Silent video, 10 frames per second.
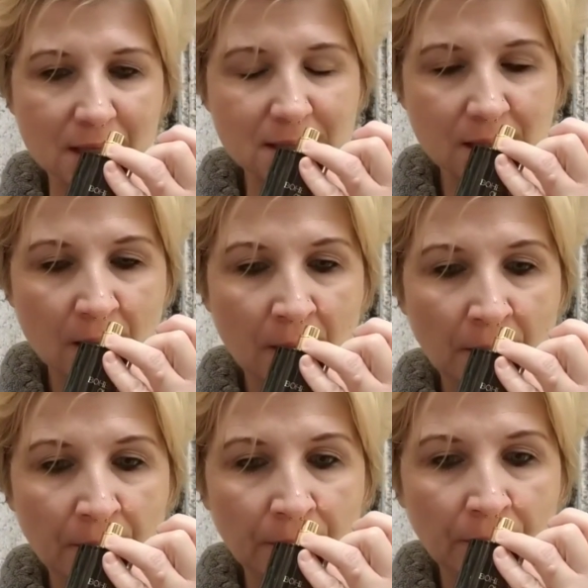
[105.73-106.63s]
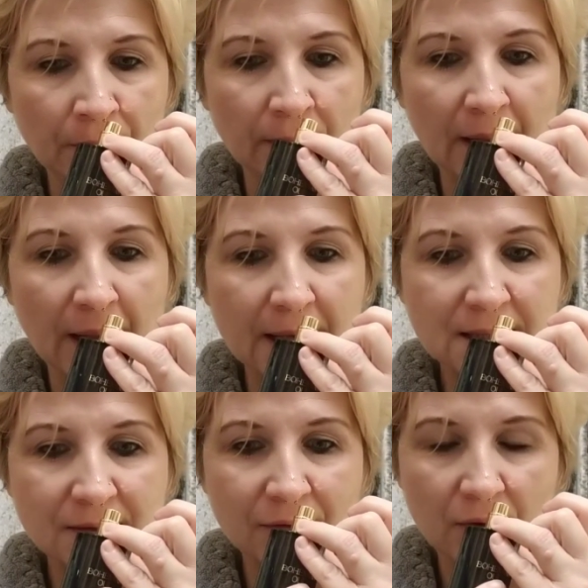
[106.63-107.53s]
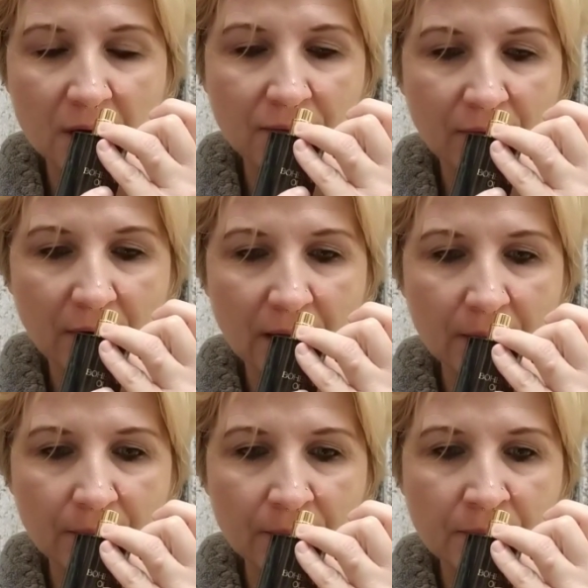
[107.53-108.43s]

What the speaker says: this. It's a very